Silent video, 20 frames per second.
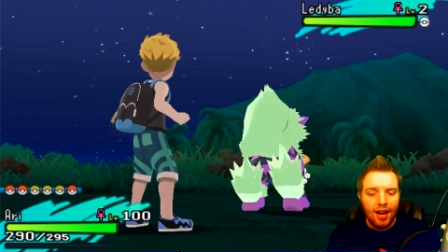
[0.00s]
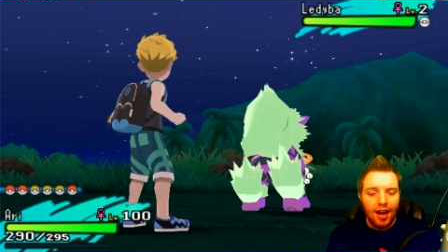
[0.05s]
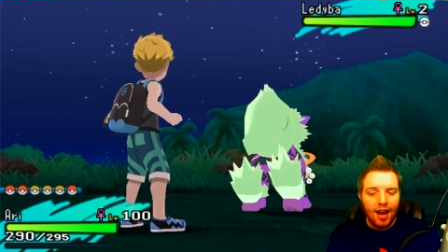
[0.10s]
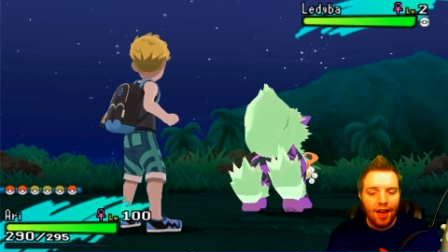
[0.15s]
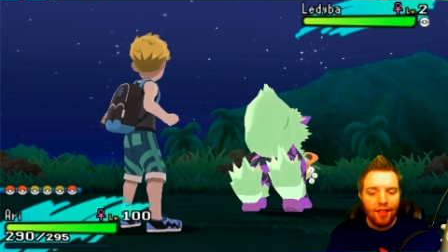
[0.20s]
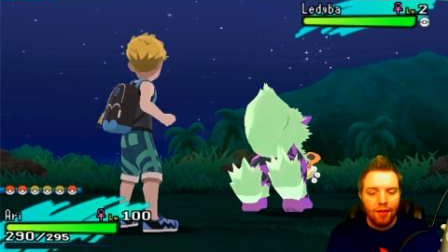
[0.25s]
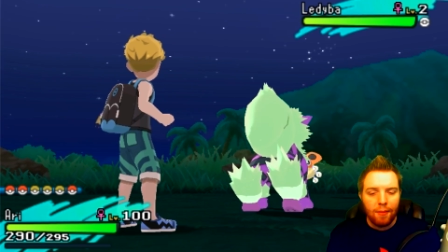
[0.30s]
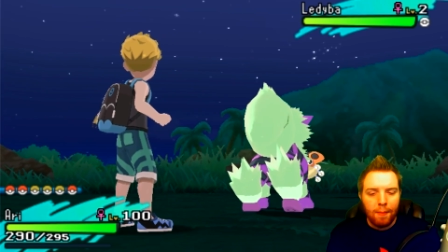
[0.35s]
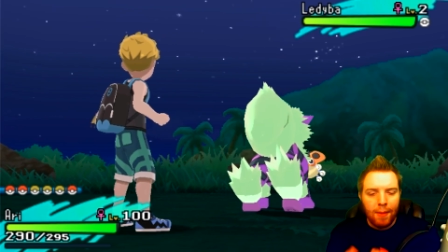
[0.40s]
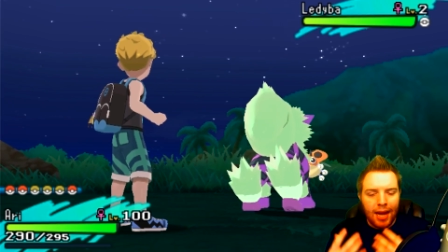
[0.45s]

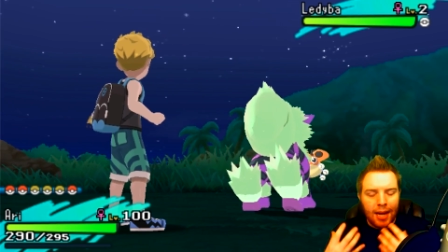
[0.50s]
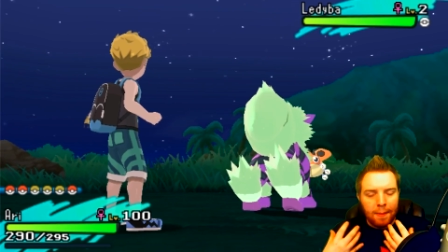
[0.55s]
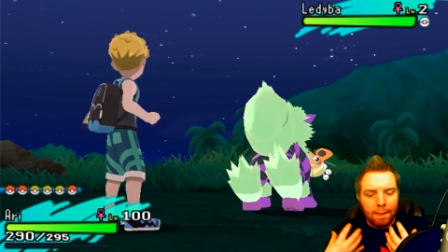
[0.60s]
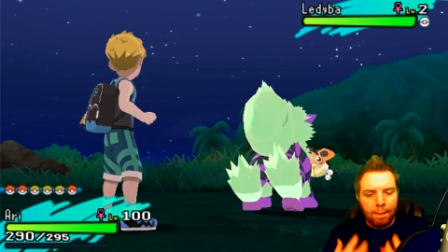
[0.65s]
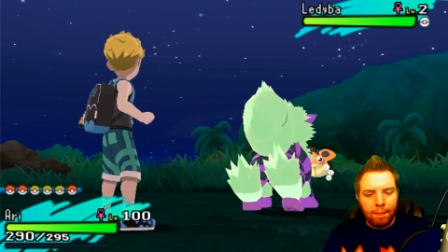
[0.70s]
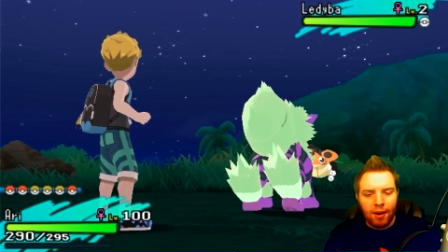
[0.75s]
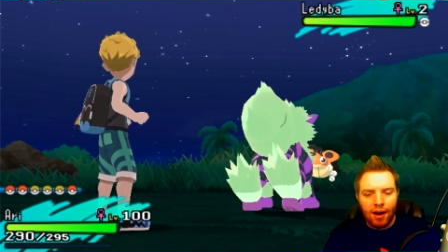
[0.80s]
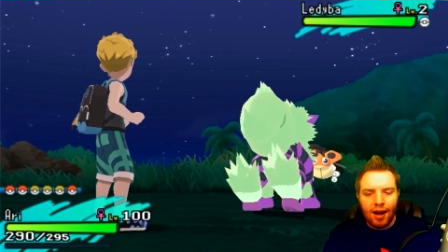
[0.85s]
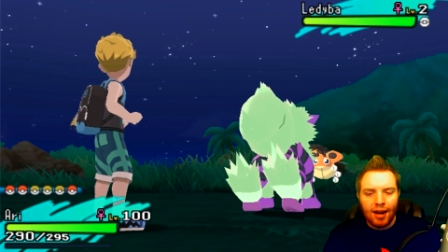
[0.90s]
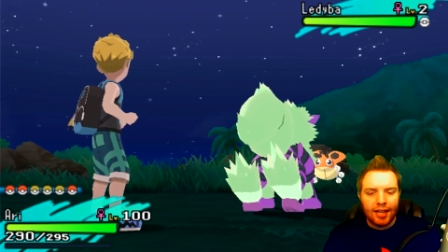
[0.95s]
and the main
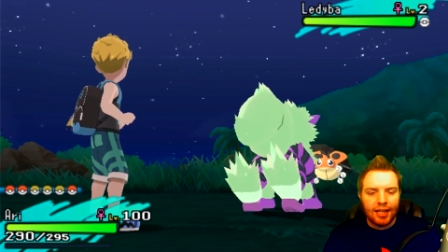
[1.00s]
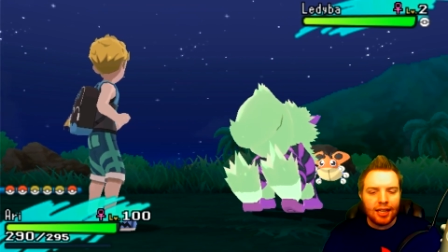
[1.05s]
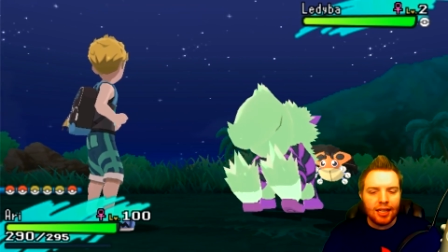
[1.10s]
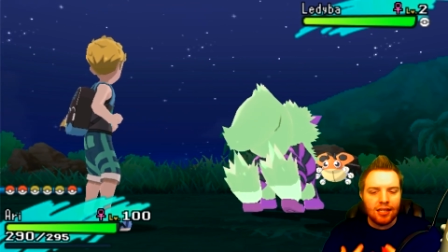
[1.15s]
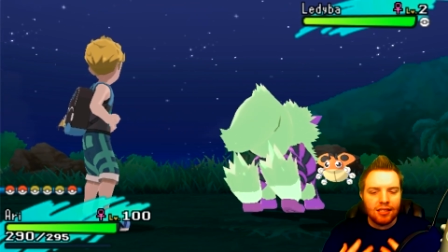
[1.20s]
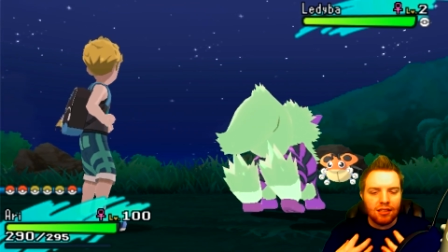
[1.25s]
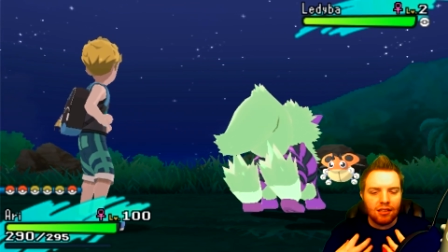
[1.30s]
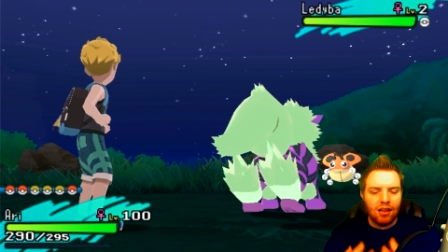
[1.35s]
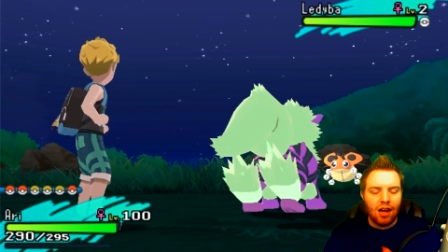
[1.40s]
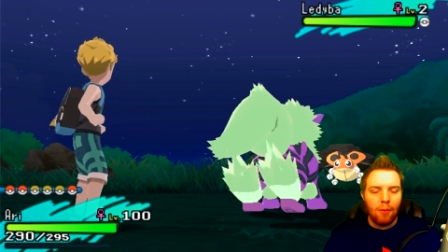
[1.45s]
body
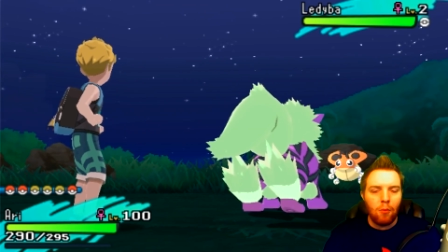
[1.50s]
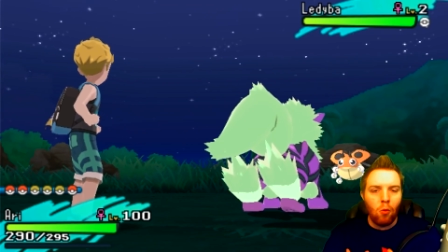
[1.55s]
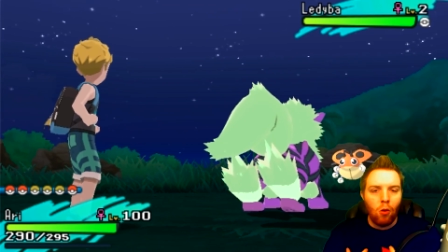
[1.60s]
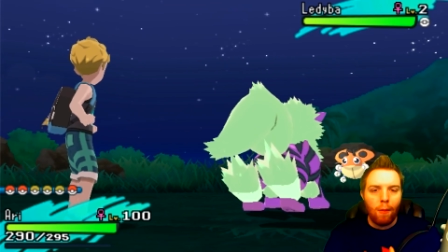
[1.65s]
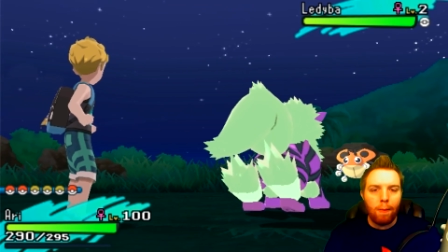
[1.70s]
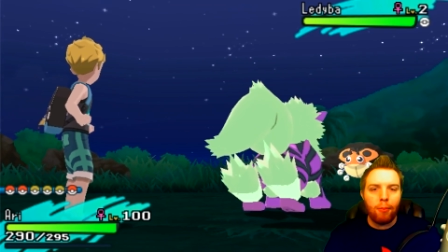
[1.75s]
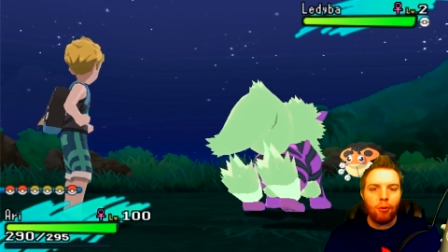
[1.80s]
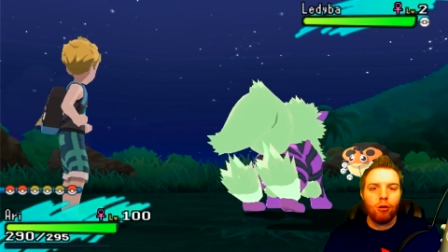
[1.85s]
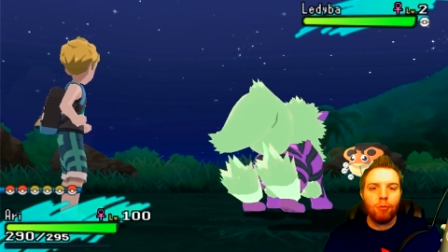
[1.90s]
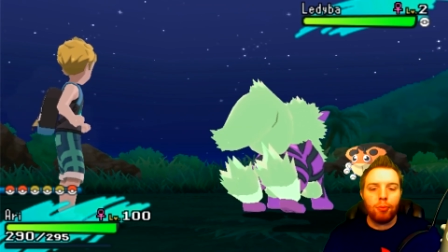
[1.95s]
is a lot more
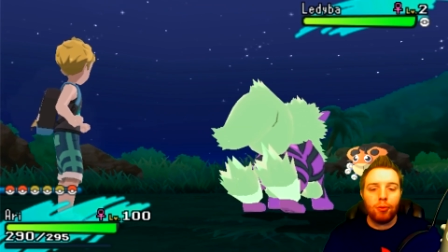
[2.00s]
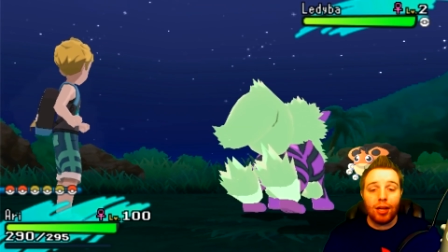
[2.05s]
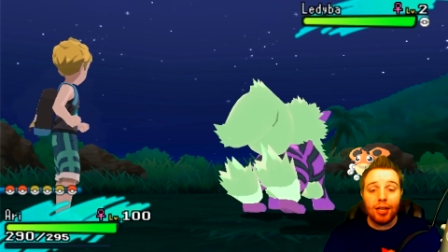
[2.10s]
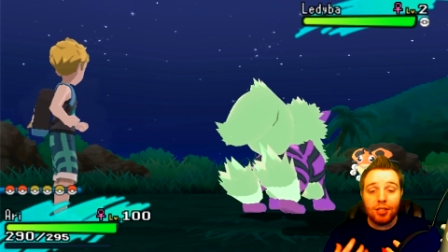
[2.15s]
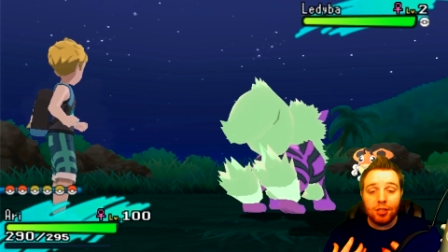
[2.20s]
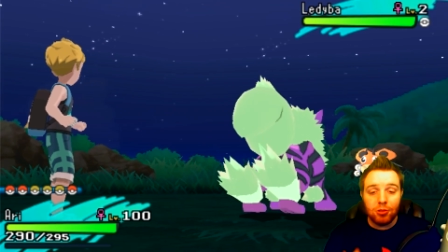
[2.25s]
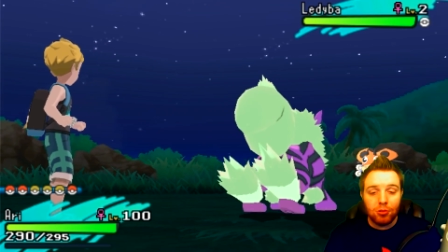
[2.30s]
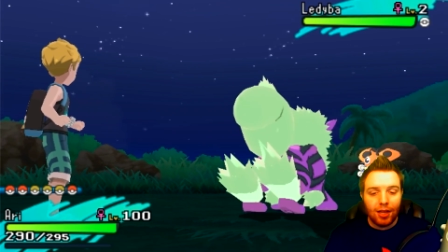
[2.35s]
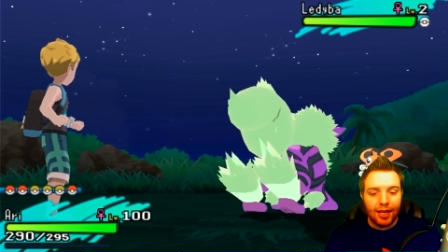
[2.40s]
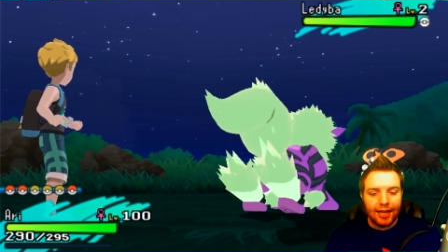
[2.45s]
purple. I
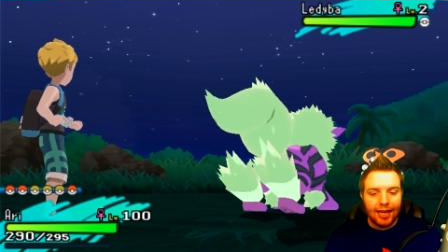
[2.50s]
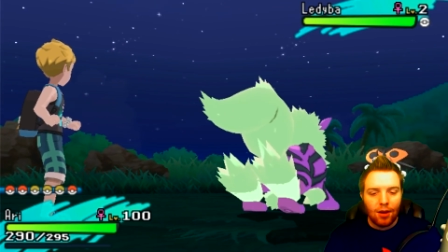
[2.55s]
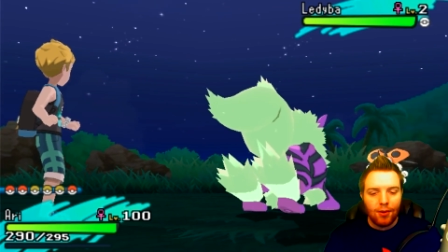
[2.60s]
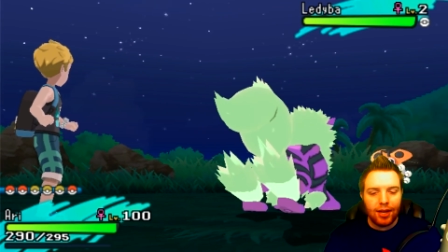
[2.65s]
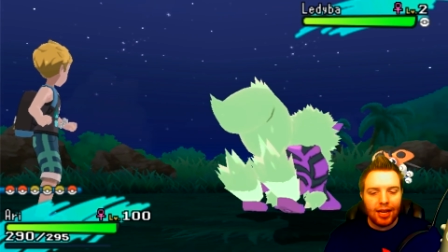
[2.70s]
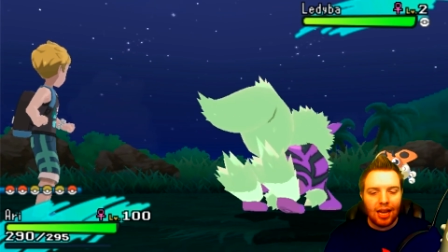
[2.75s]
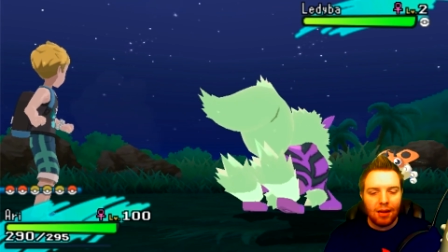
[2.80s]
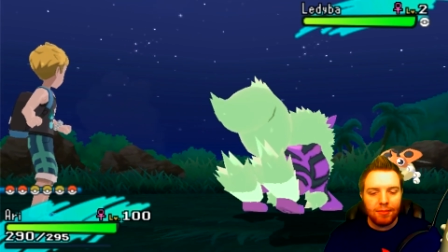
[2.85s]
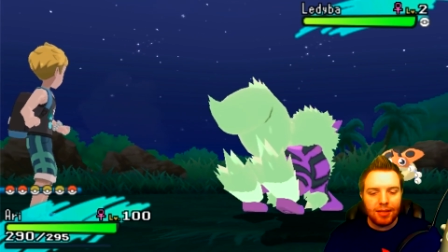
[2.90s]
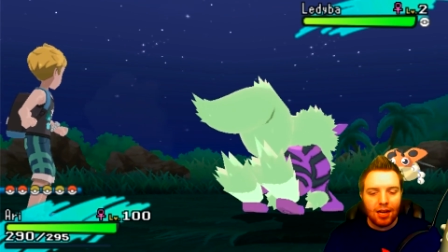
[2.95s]
do like how it
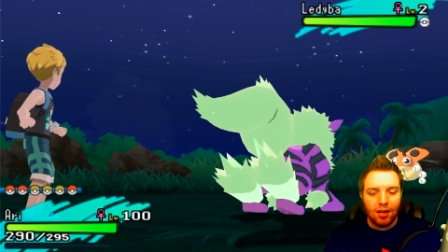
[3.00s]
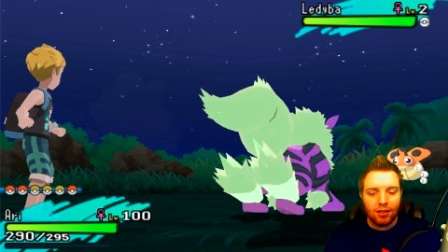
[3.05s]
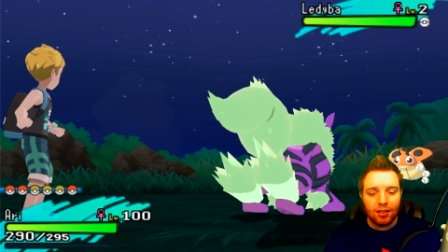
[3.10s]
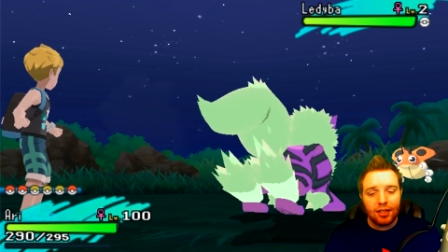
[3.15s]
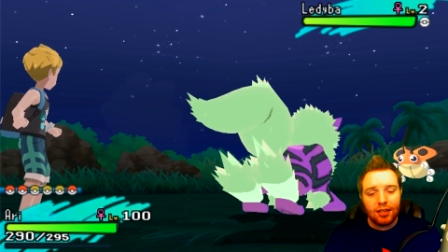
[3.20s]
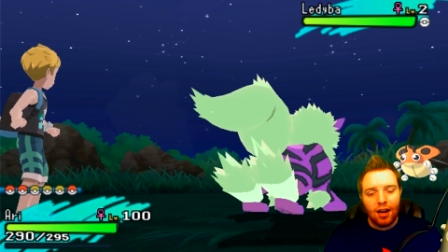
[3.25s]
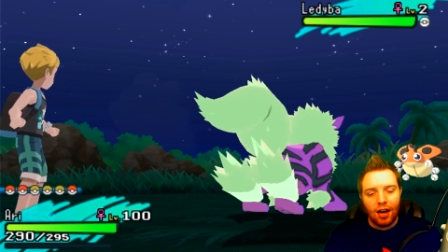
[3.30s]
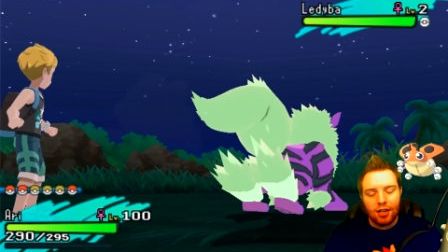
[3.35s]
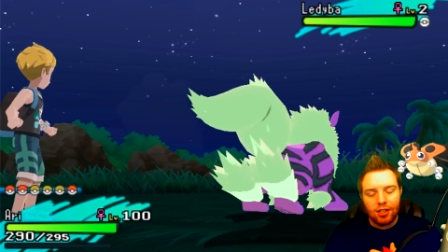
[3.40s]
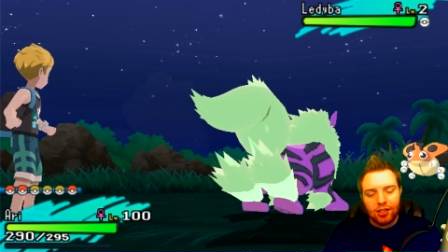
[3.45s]
came down. The
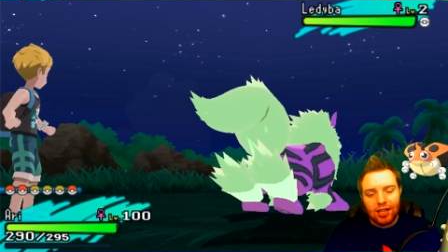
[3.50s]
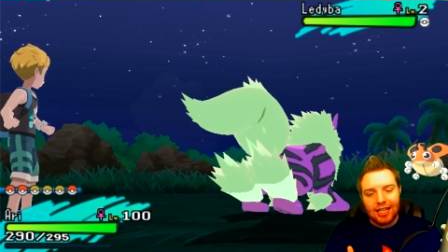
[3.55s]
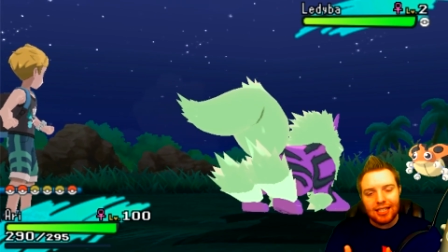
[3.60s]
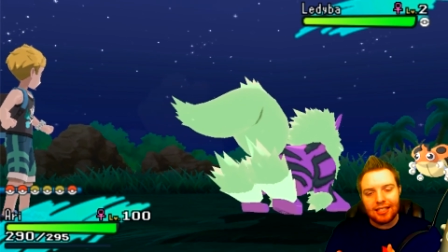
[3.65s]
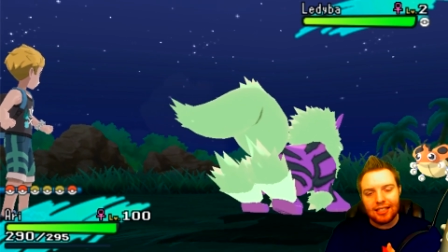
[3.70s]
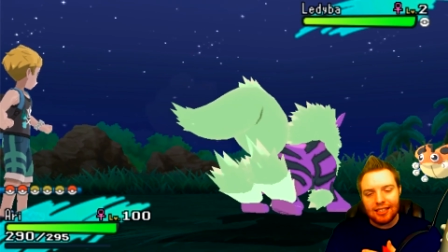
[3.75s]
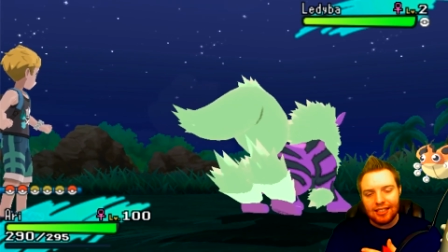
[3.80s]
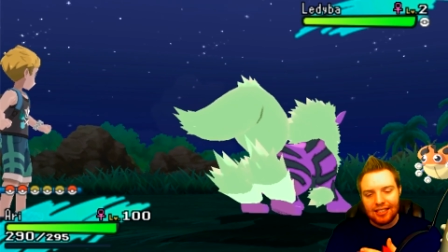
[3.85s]
contrast is